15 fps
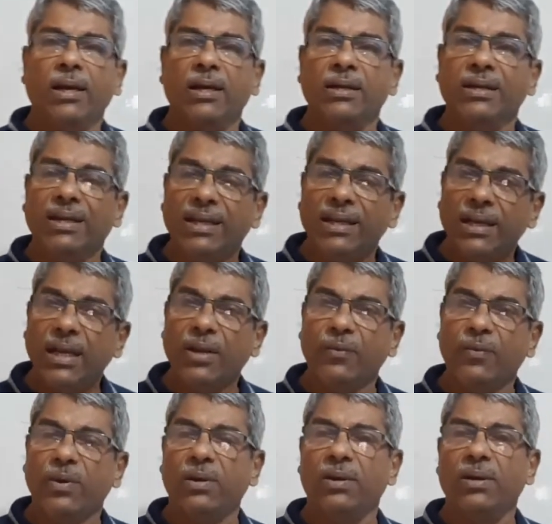derive
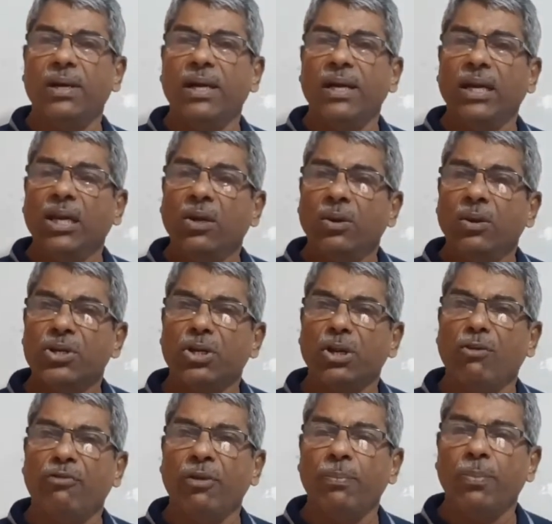equation of
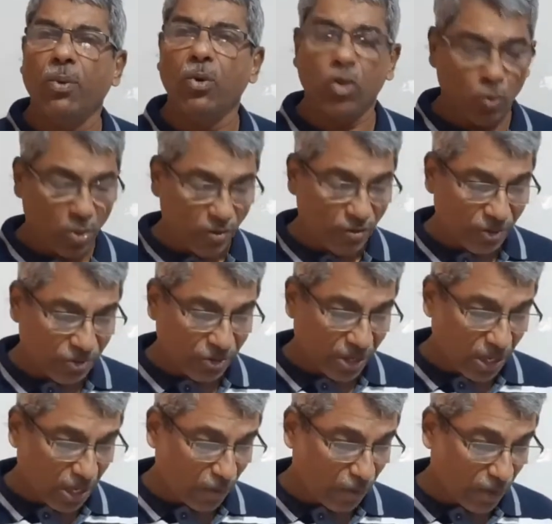a possible physical
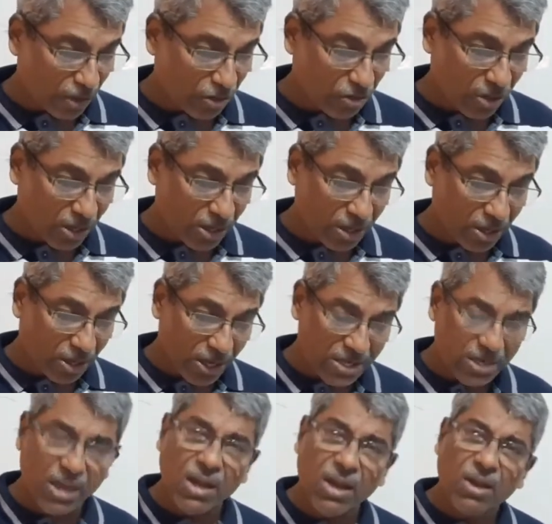event, right?
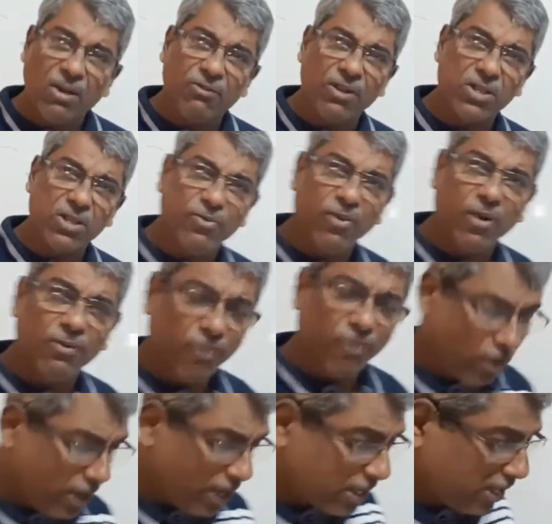First of all, for an
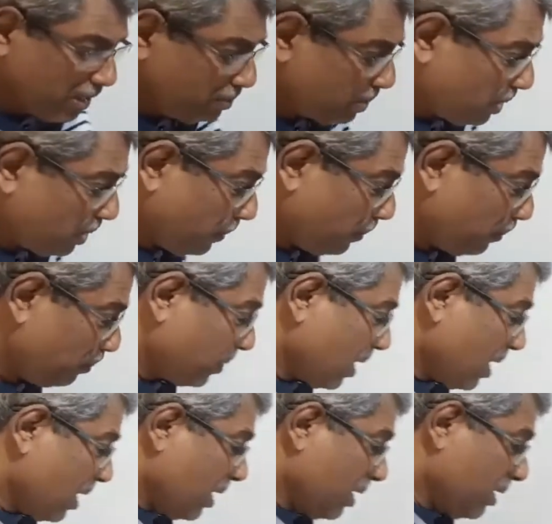example,
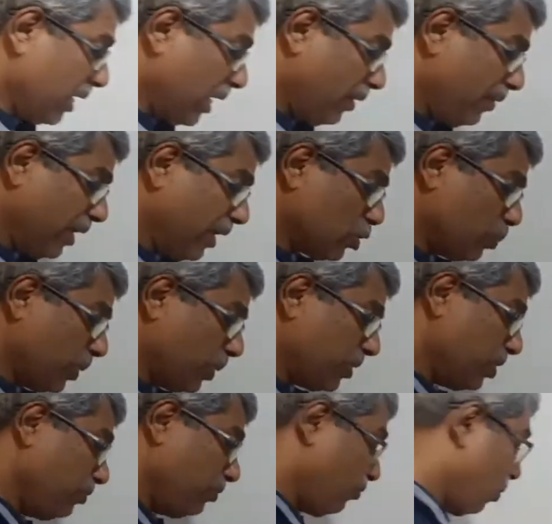derive an expression
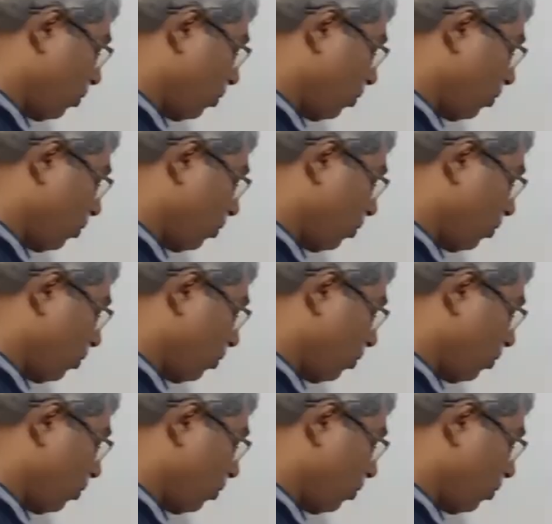for